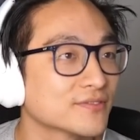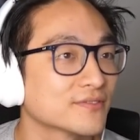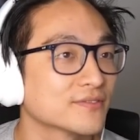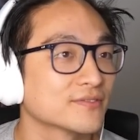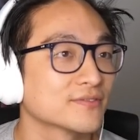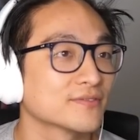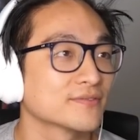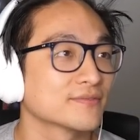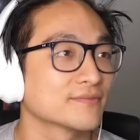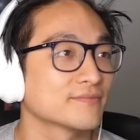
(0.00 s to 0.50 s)

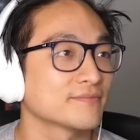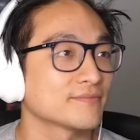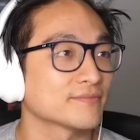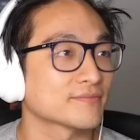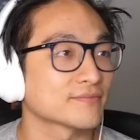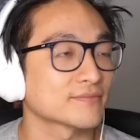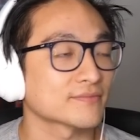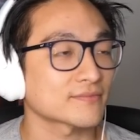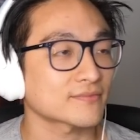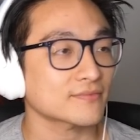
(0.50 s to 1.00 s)

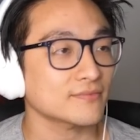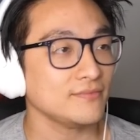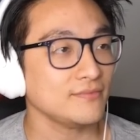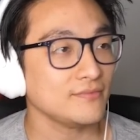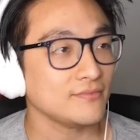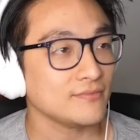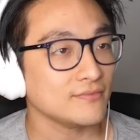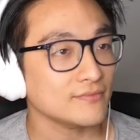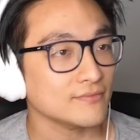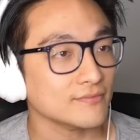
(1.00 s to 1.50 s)

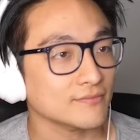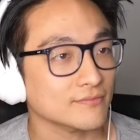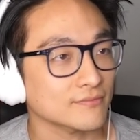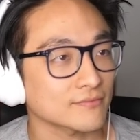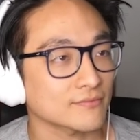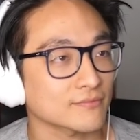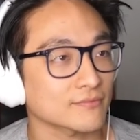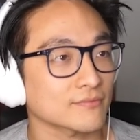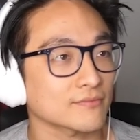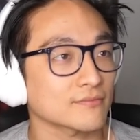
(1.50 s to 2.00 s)

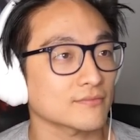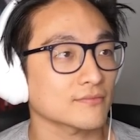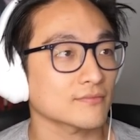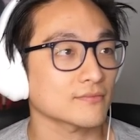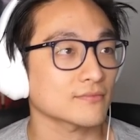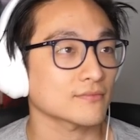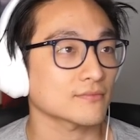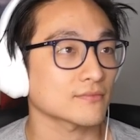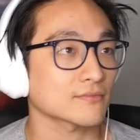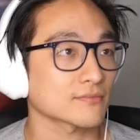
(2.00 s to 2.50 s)

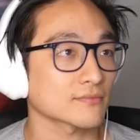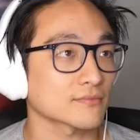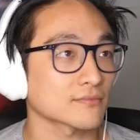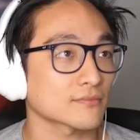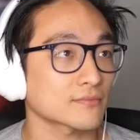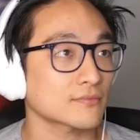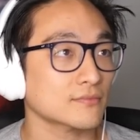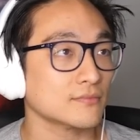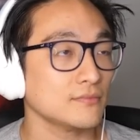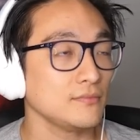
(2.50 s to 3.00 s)

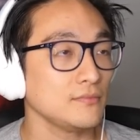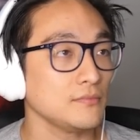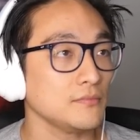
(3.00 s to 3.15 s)
No words are spoken by the person on screen.